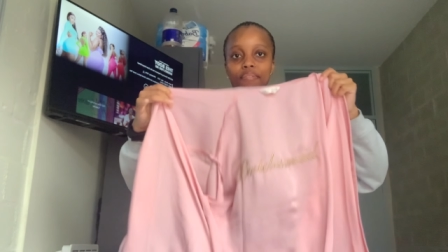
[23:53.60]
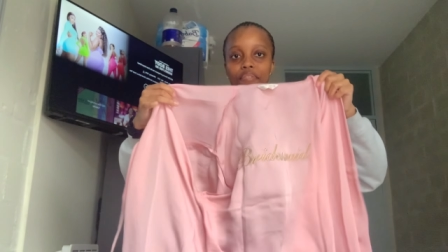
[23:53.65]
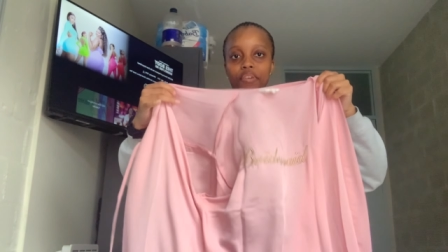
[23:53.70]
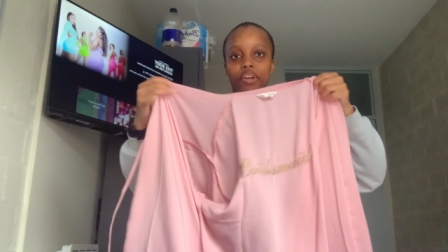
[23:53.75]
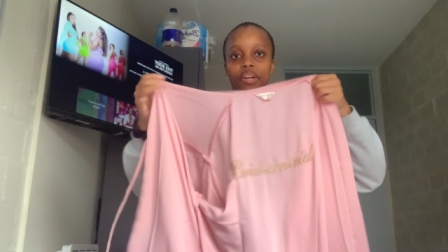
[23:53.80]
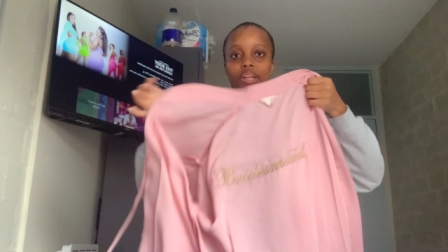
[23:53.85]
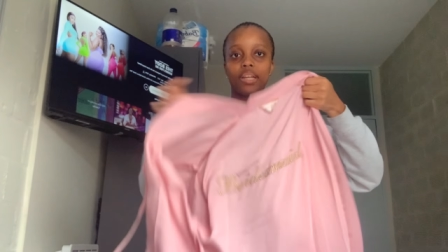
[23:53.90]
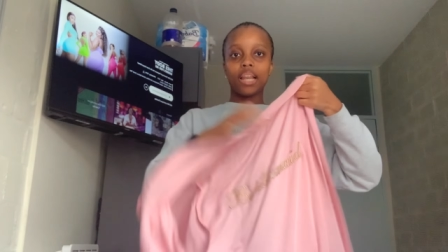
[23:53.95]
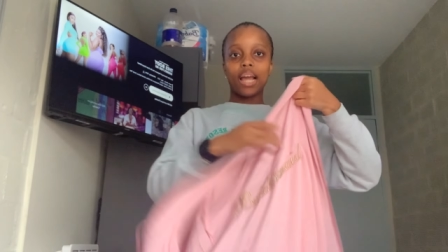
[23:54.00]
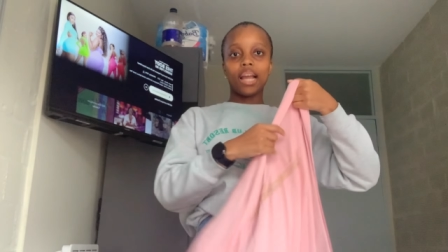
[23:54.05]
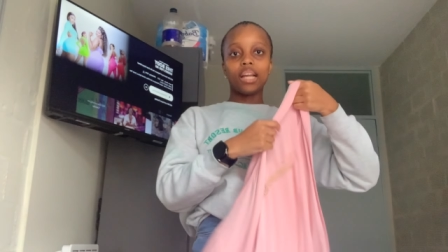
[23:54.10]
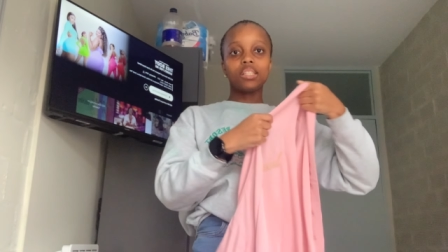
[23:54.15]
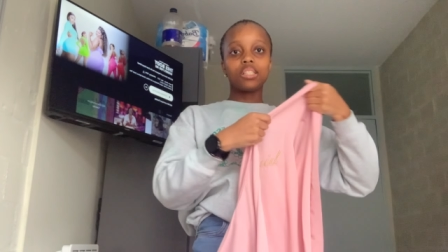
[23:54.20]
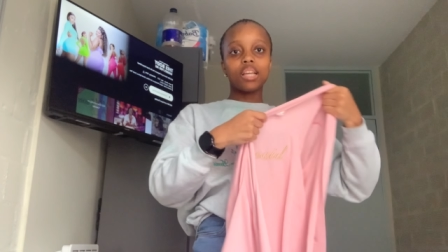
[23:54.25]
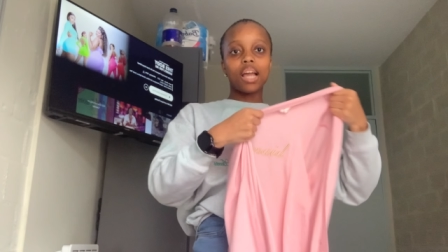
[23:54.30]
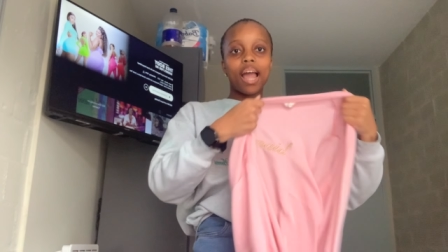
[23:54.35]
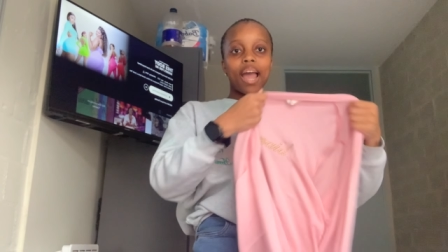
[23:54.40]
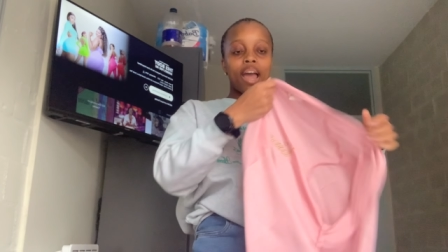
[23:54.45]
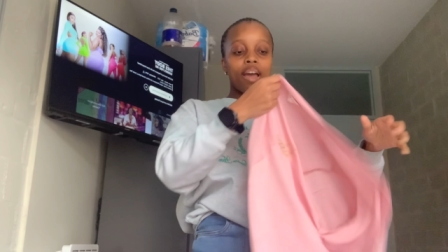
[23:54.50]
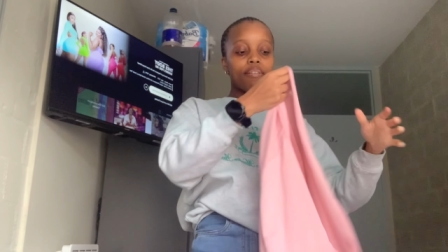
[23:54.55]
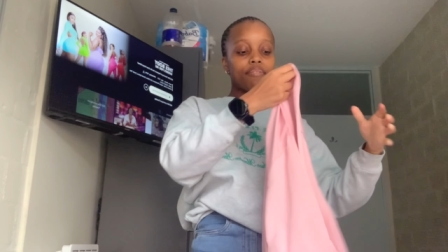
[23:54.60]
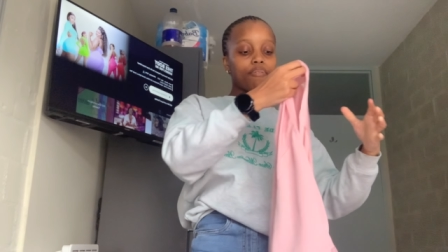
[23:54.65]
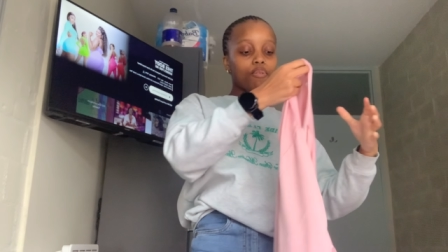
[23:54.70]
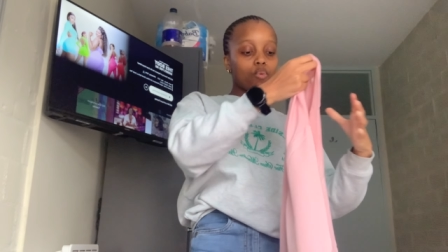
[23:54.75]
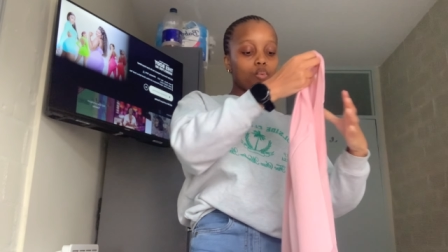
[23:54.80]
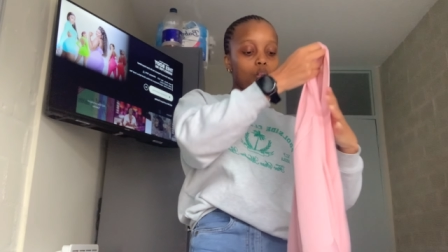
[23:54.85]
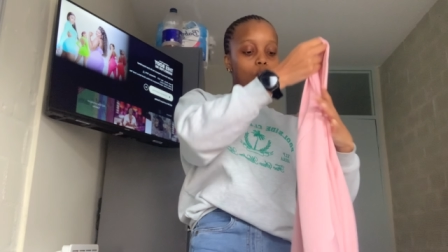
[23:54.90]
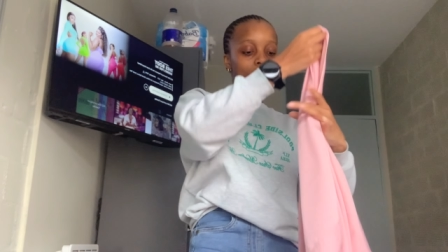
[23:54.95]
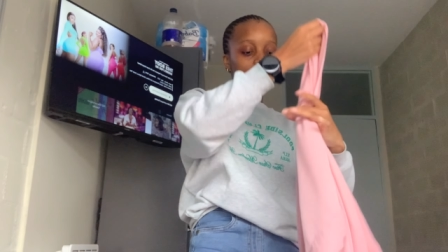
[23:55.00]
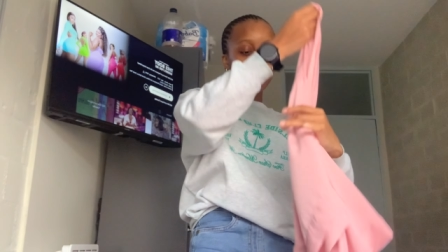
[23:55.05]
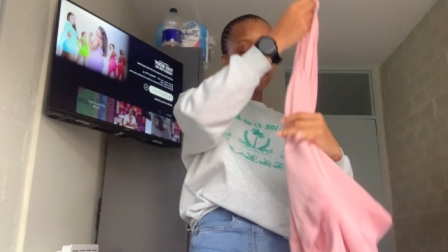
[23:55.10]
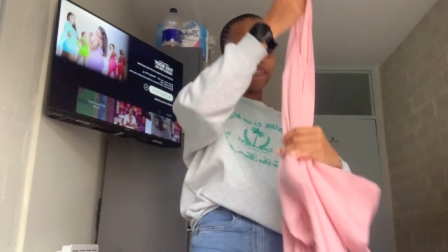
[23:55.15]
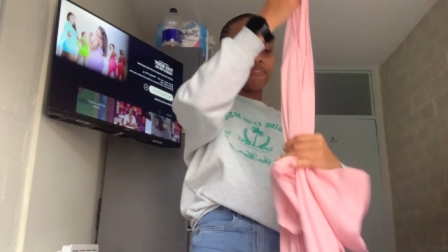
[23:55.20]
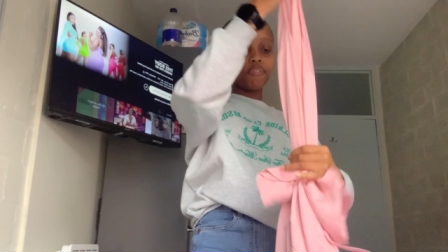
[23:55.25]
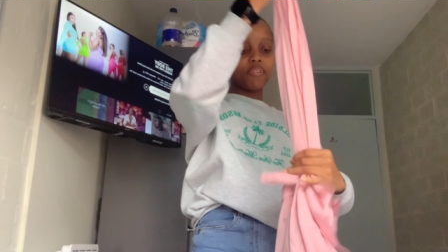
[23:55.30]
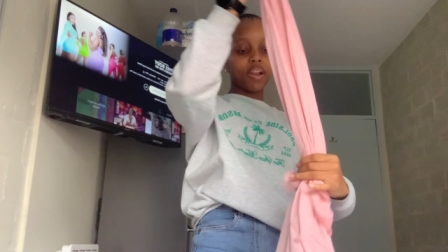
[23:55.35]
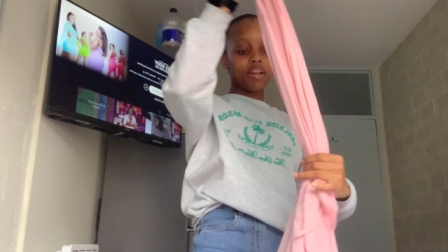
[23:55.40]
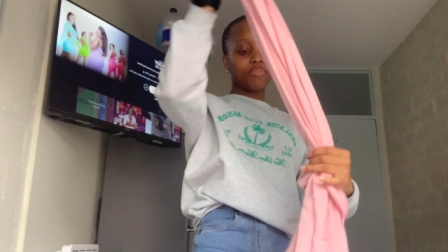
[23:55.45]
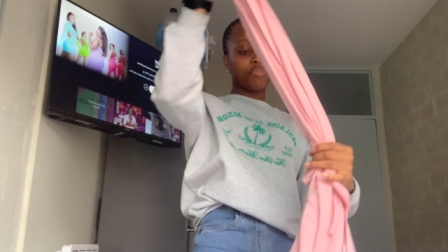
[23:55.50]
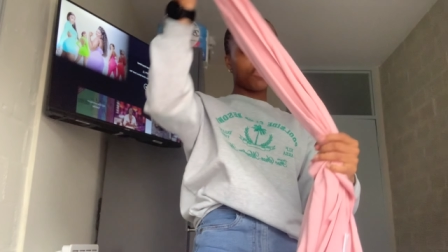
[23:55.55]
very light i have one
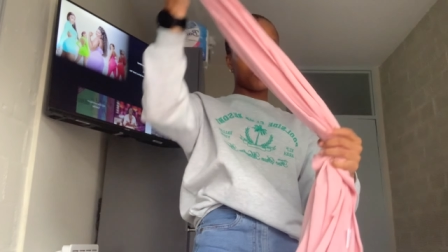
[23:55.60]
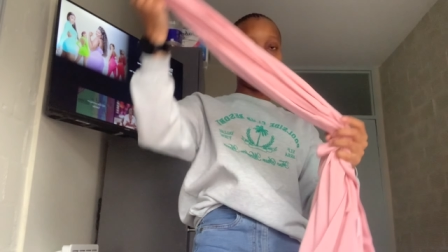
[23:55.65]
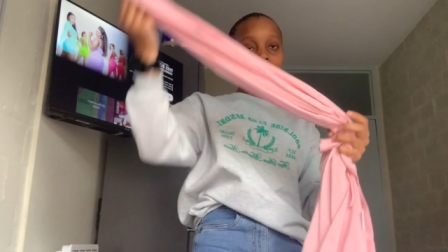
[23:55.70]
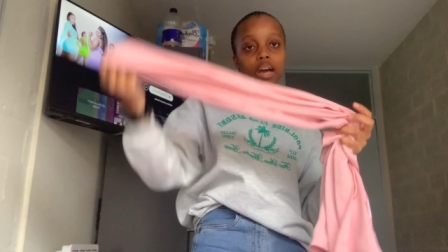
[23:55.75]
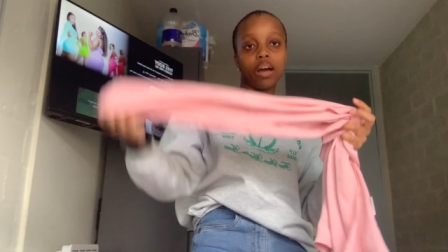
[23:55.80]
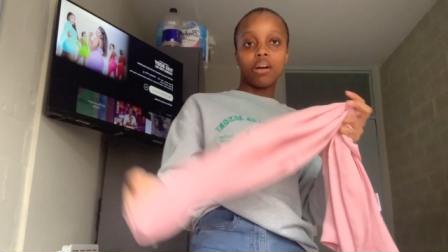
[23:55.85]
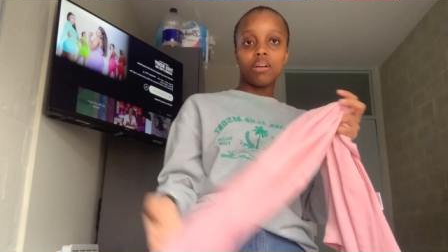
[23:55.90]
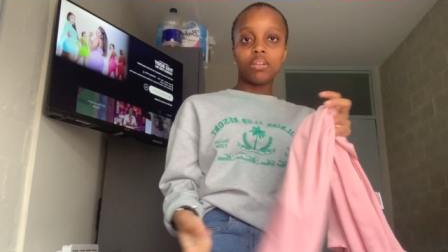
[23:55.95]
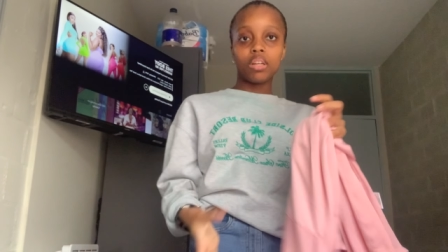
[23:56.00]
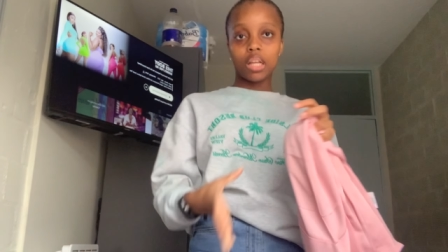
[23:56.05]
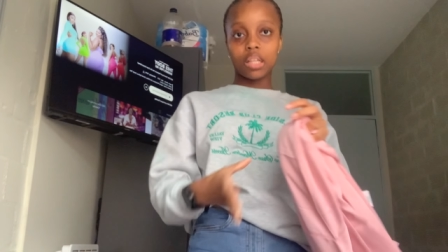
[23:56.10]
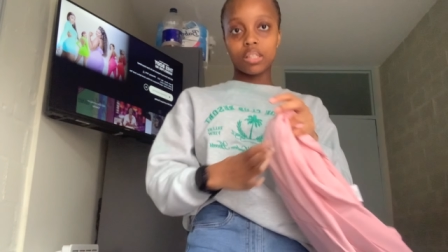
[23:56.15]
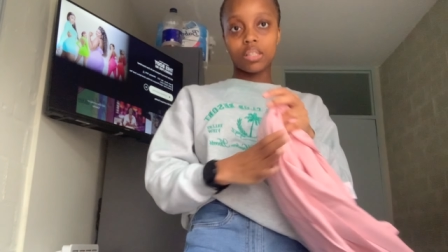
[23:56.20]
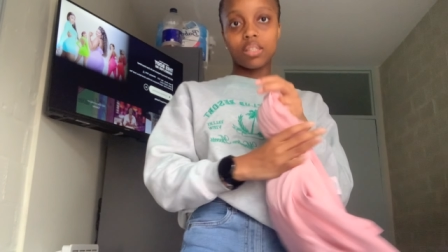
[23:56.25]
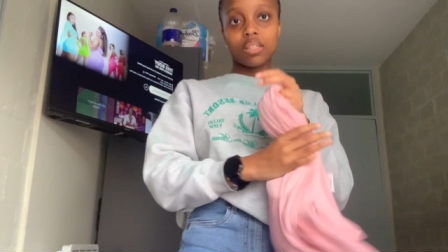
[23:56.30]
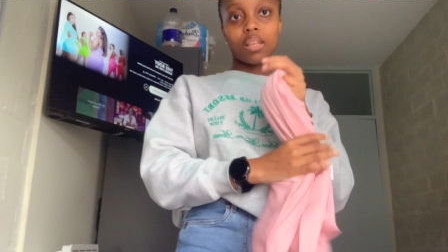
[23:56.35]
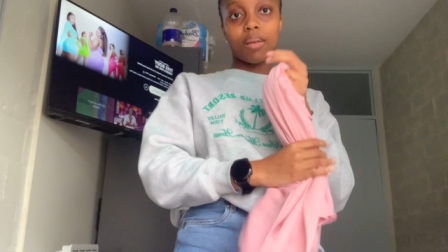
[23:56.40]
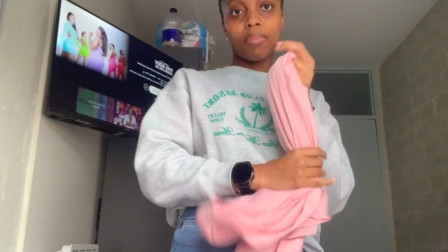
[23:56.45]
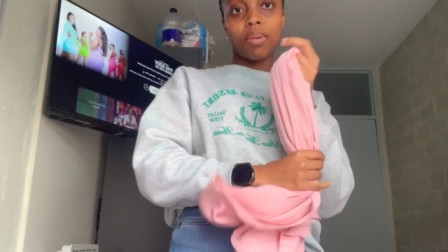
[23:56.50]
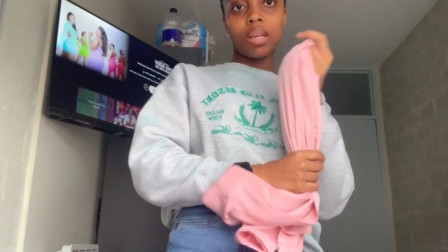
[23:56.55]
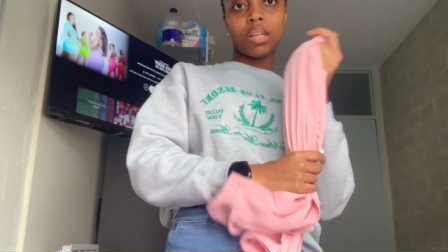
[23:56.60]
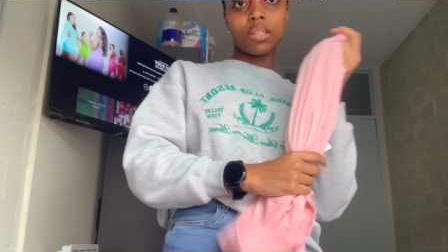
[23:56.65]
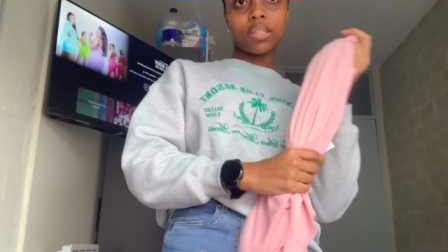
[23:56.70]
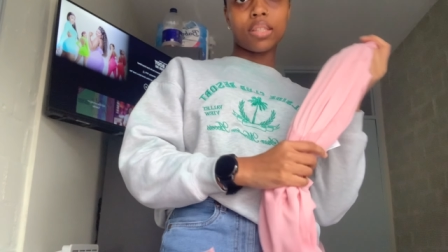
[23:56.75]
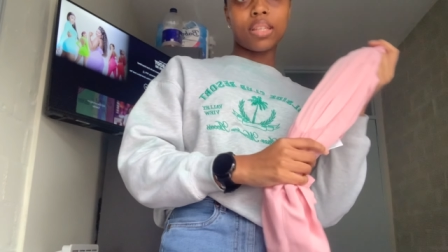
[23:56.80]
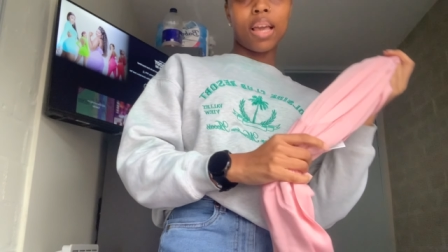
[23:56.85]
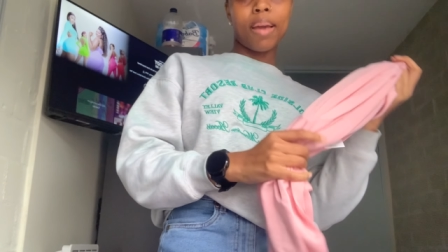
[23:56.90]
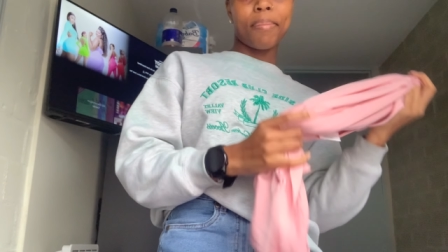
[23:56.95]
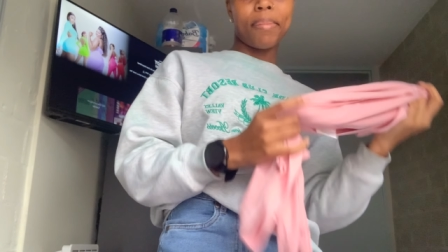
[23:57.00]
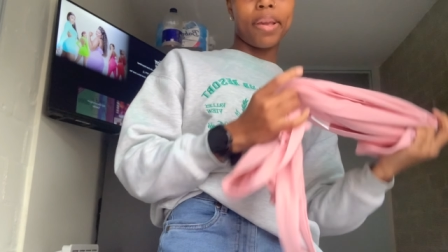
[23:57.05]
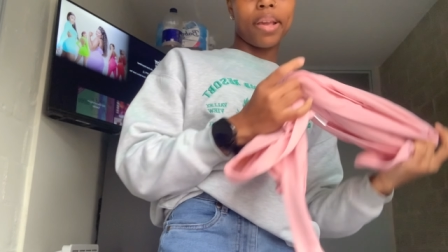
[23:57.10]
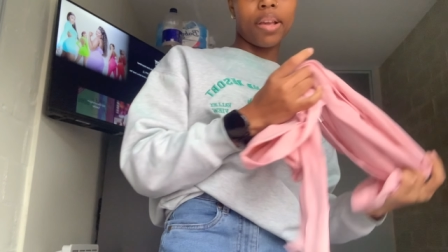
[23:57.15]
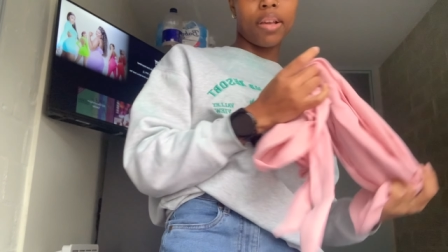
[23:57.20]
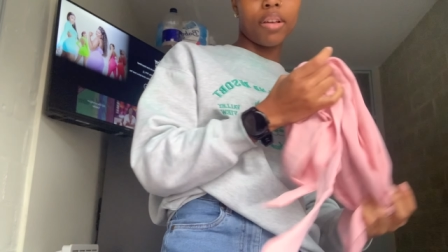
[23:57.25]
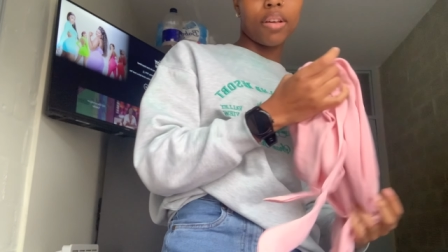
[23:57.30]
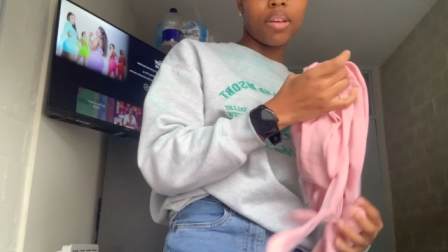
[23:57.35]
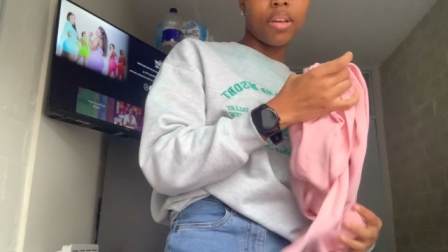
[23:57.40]
fluffy gown and summer is coming